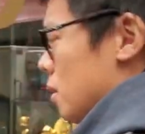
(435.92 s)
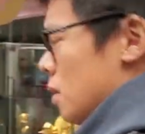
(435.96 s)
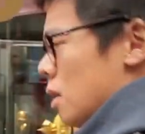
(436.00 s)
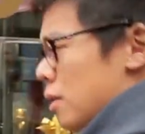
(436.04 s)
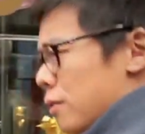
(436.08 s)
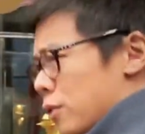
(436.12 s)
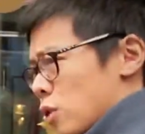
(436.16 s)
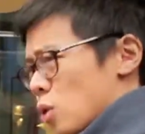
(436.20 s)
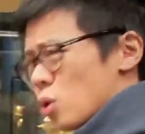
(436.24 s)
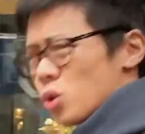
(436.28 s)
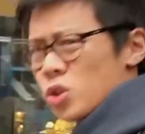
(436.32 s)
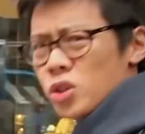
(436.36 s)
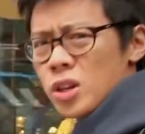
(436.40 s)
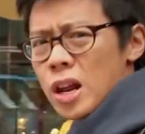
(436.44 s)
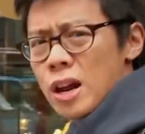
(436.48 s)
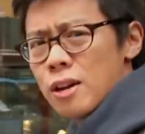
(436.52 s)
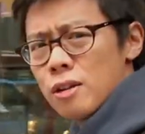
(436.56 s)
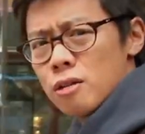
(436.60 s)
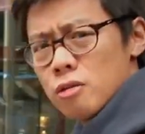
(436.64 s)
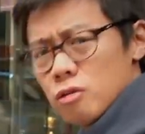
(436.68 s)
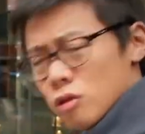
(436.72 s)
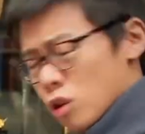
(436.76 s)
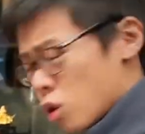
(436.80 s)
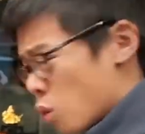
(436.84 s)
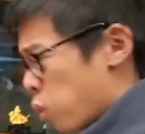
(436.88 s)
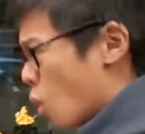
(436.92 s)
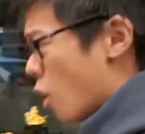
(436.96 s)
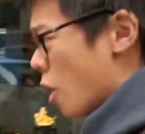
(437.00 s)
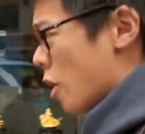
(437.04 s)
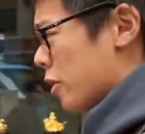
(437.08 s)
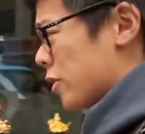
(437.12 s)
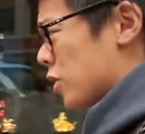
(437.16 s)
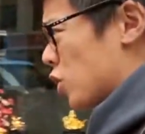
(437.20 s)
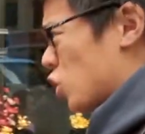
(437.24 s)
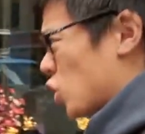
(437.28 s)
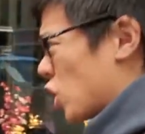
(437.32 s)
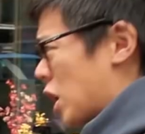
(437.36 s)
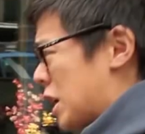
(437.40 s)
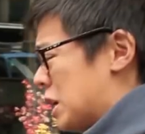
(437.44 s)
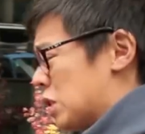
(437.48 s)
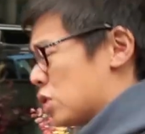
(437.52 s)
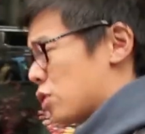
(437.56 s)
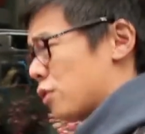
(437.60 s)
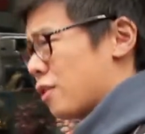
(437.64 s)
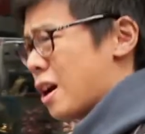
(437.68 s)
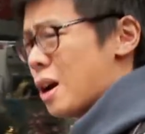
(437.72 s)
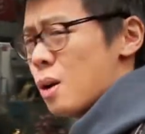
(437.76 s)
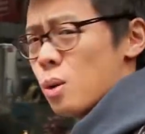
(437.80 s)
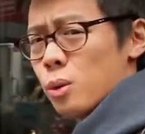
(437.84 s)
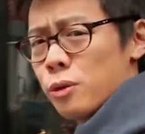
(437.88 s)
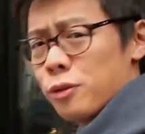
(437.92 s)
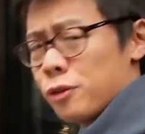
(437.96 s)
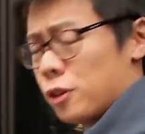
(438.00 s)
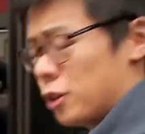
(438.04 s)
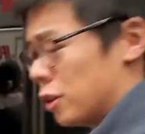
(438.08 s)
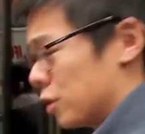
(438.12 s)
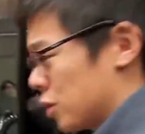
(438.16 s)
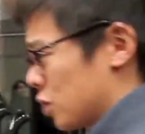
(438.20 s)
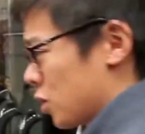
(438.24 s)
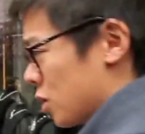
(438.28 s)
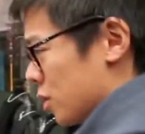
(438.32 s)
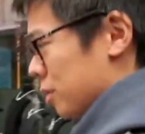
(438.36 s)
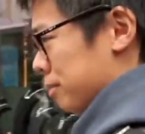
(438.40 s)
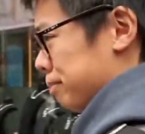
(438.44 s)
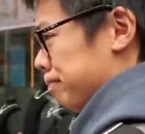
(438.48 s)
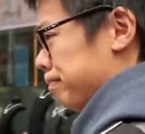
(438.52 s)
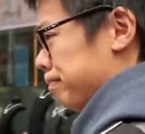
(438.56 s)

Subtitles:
And of course that required a change of outfit.